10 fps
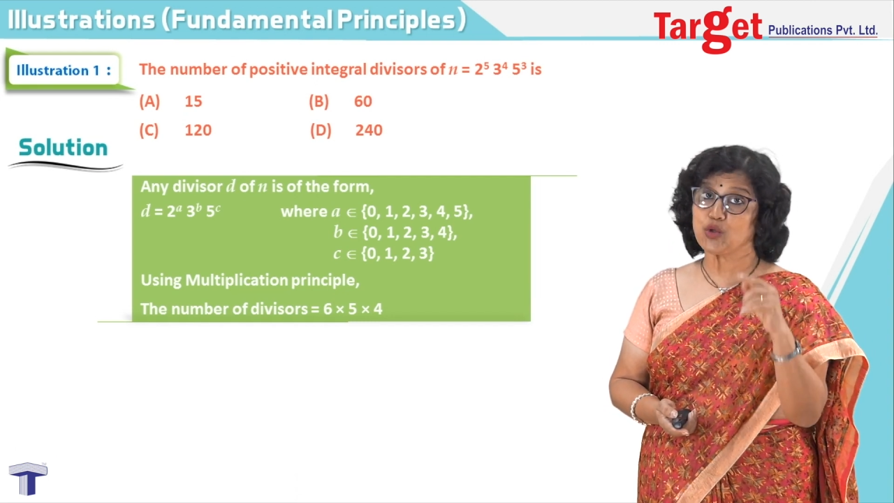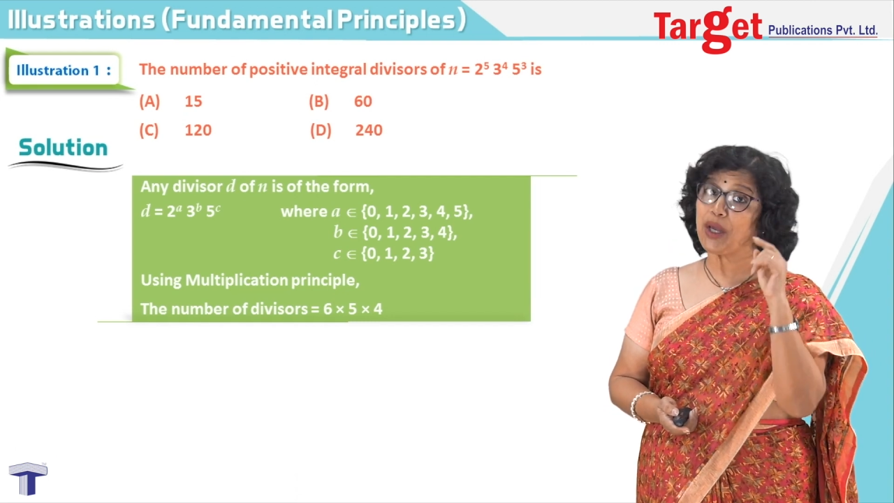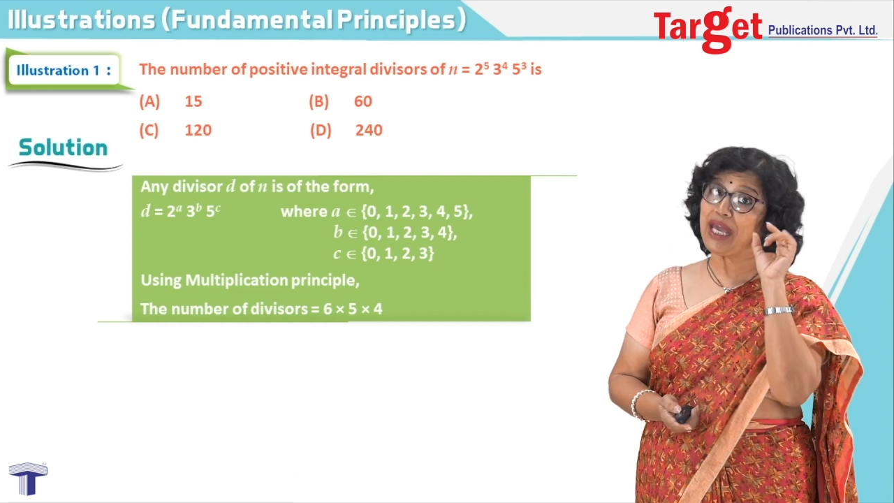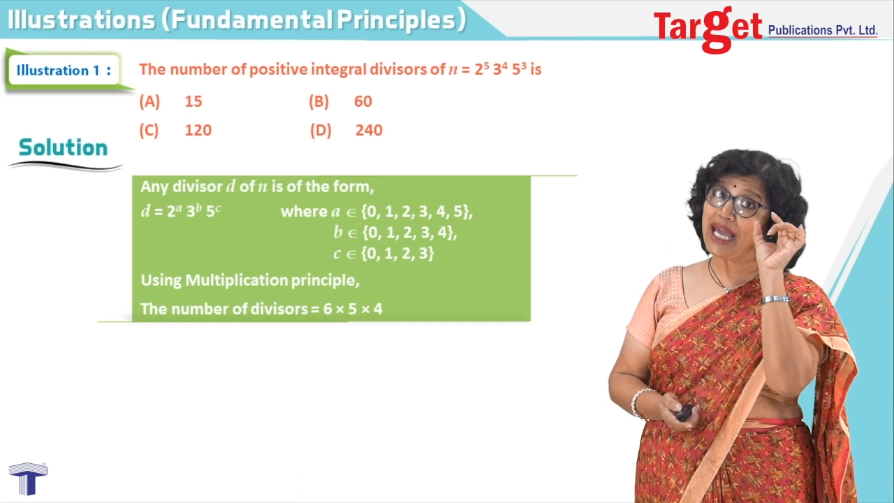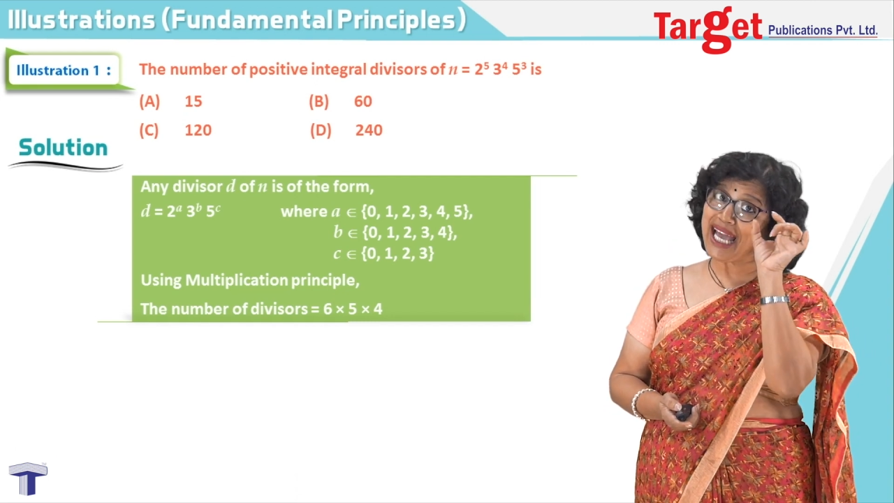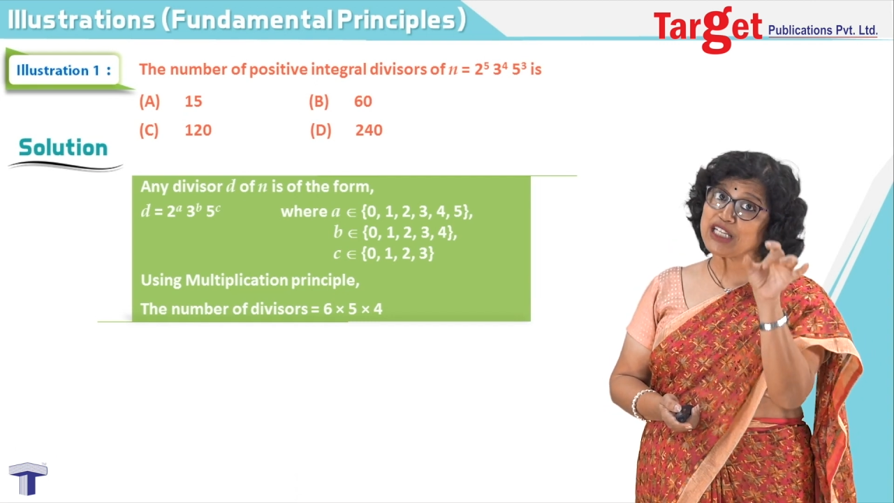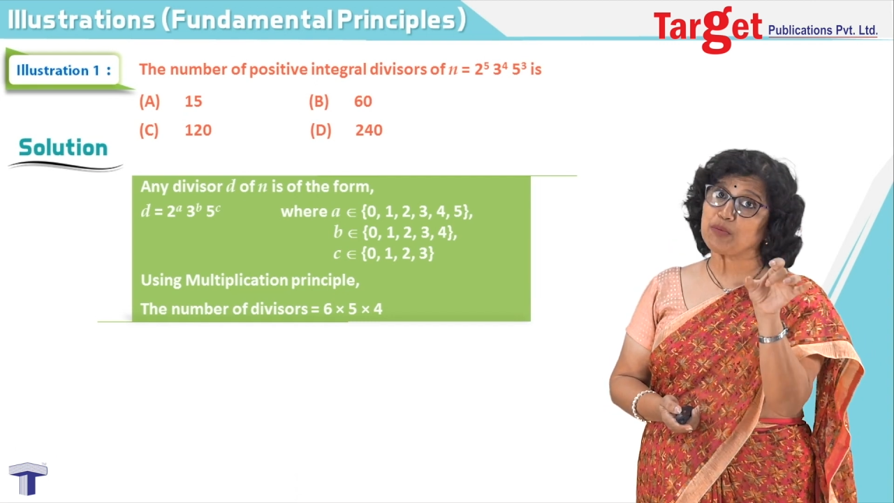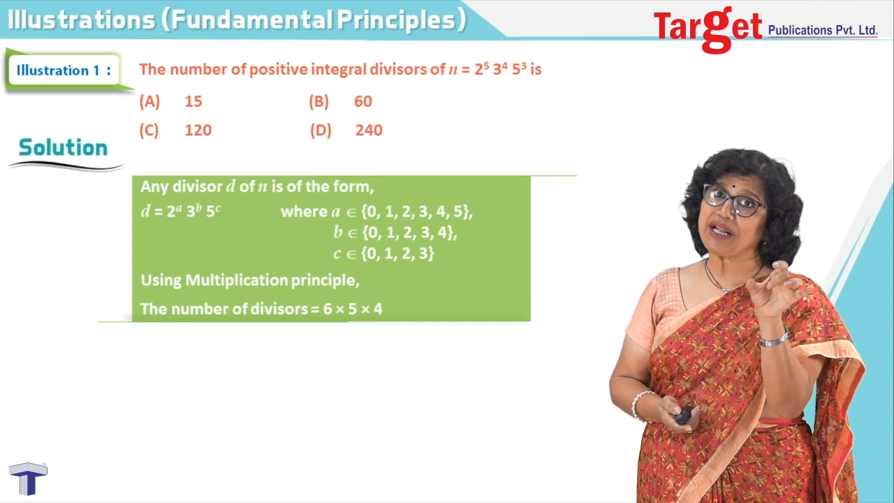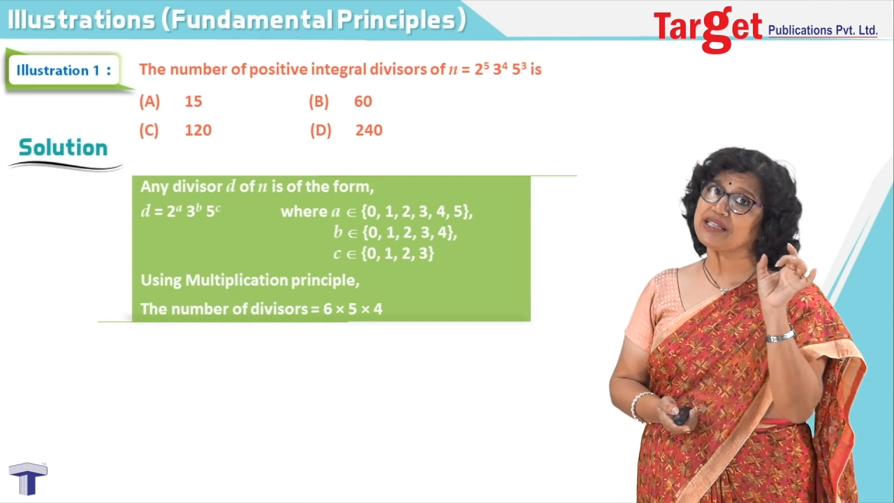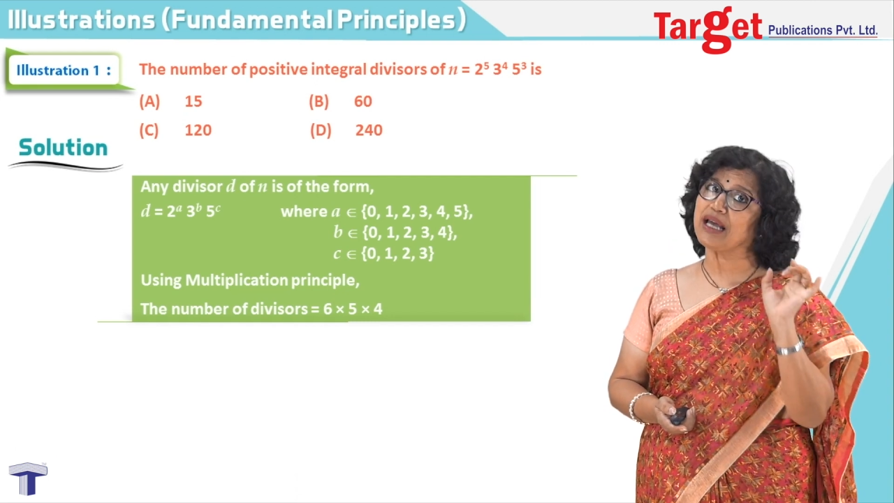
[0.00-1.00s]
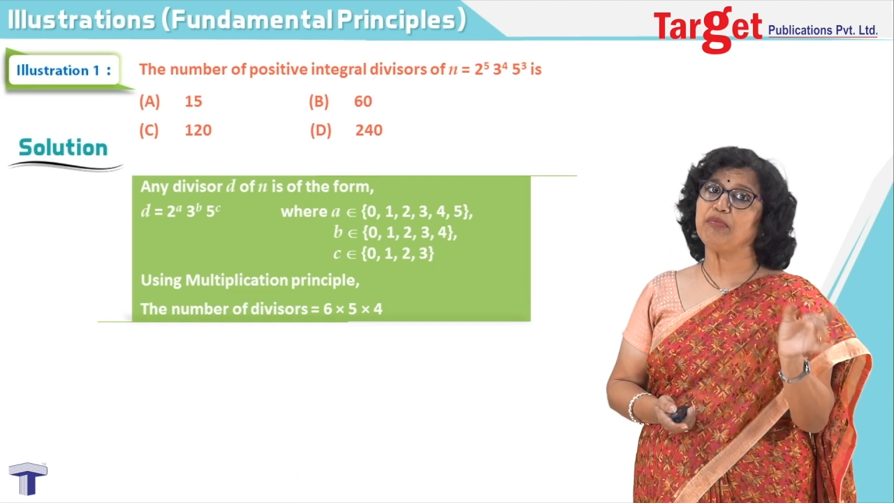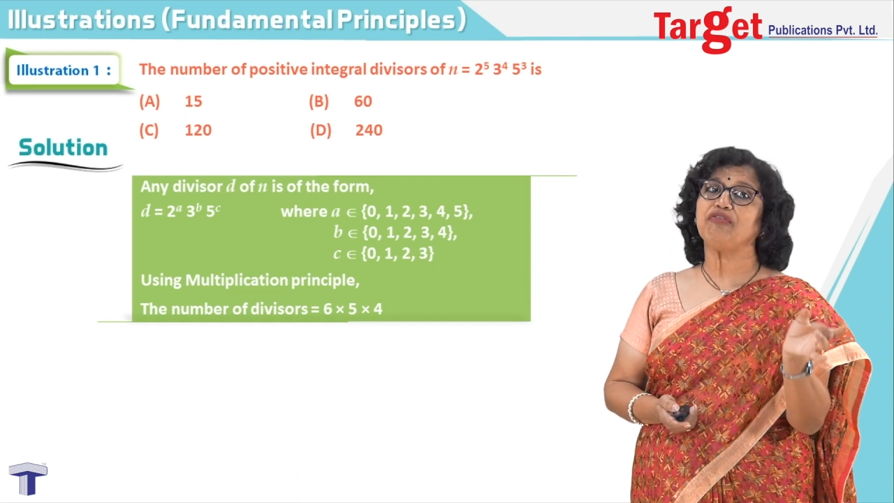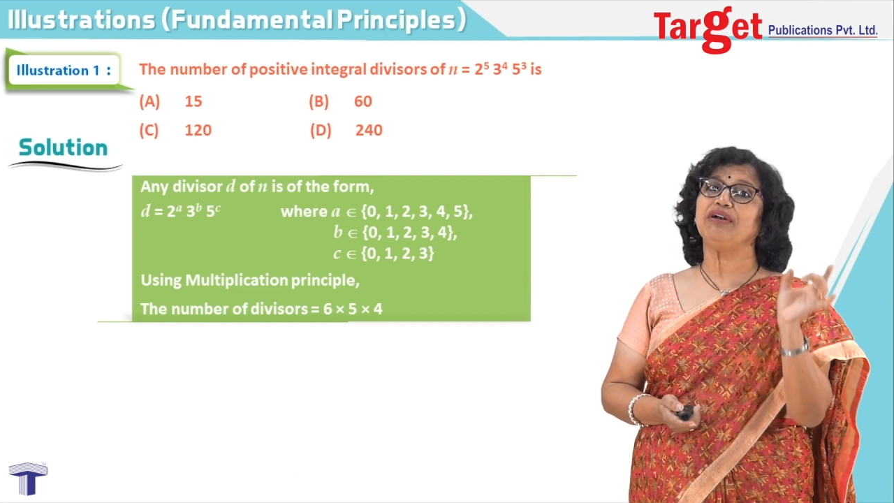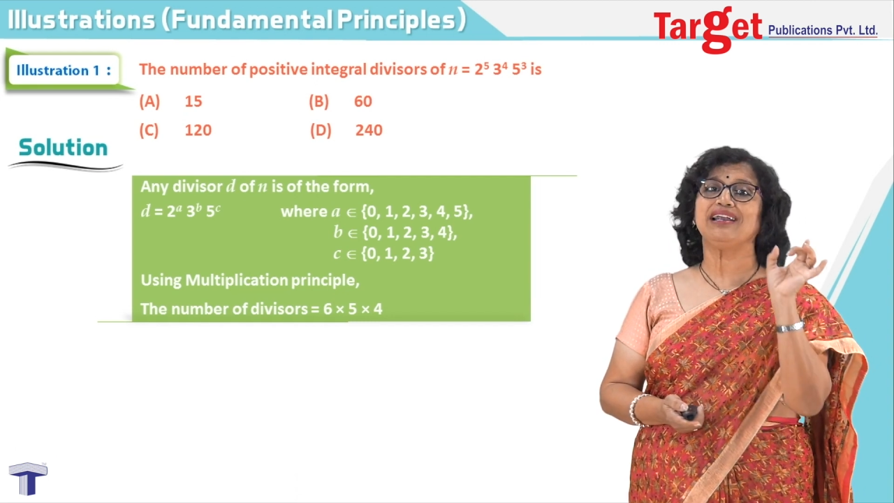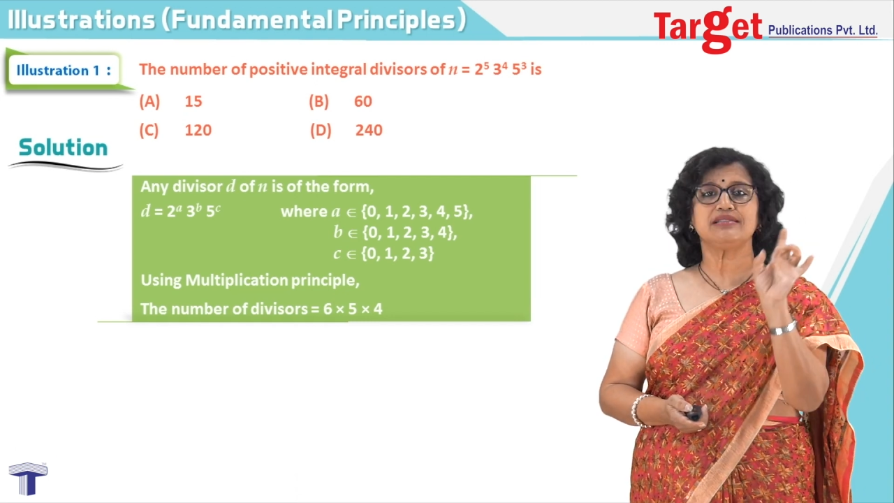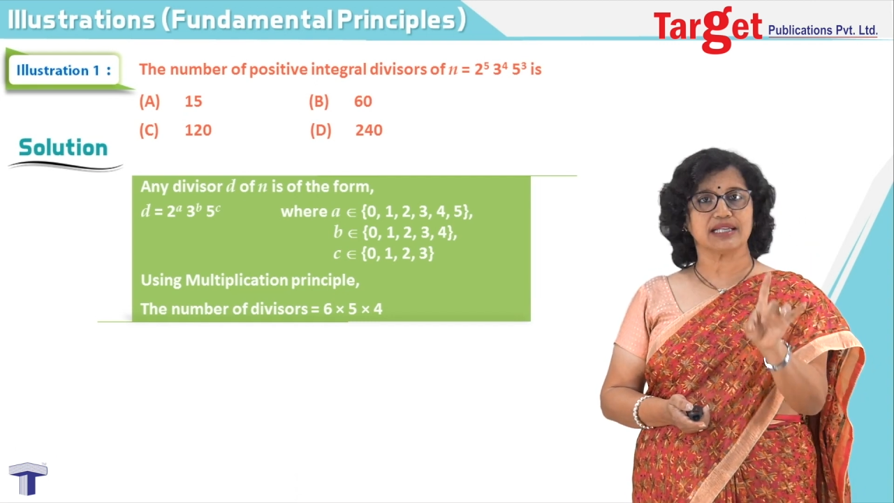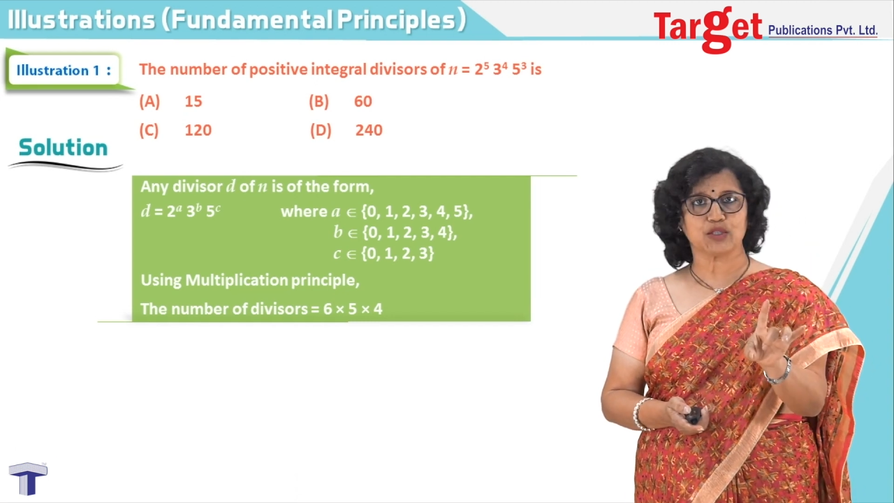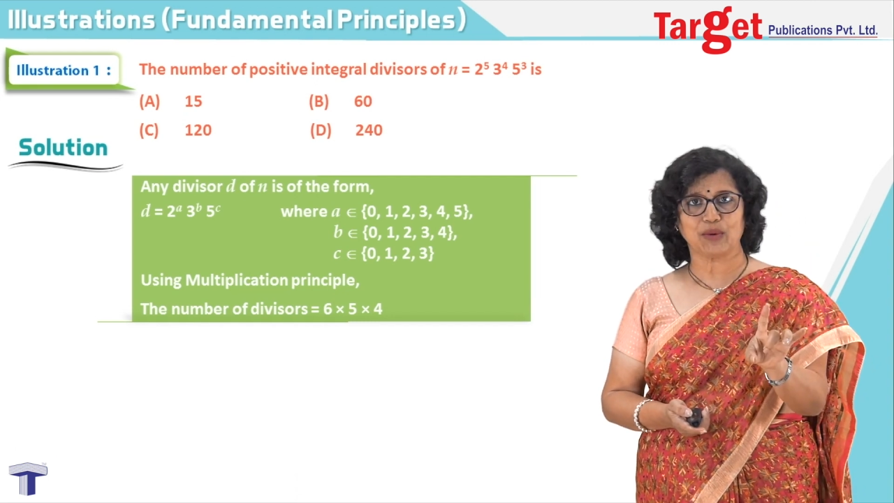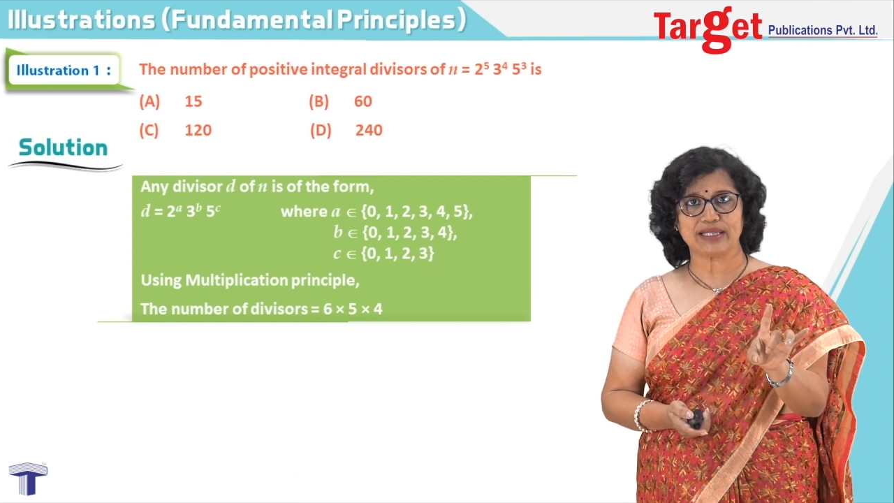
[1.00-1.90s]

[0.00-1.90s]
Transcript: So, A's place can be filled in 6